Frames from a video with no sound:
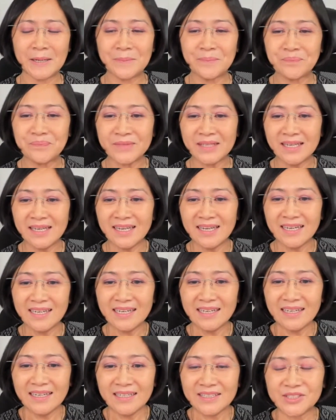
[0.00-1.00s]
Um,
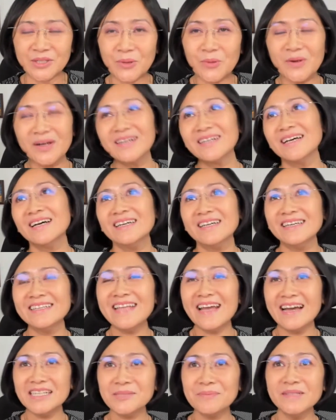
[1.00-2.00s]
so
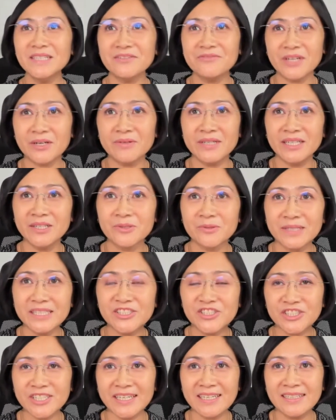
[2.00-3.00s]
it has been a very
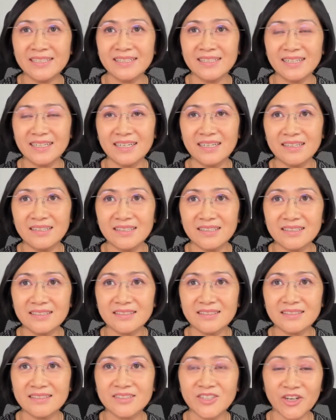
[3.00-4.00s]
enriching uh,
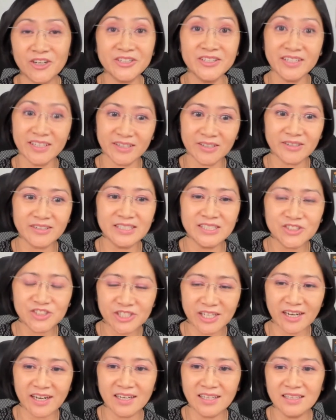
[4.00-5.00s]
career in
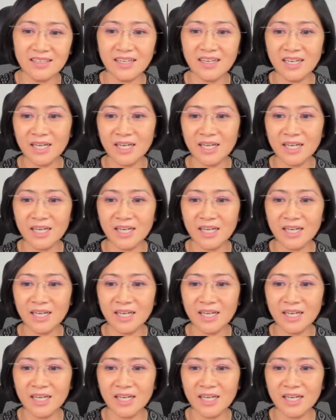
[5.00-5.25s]
Shell.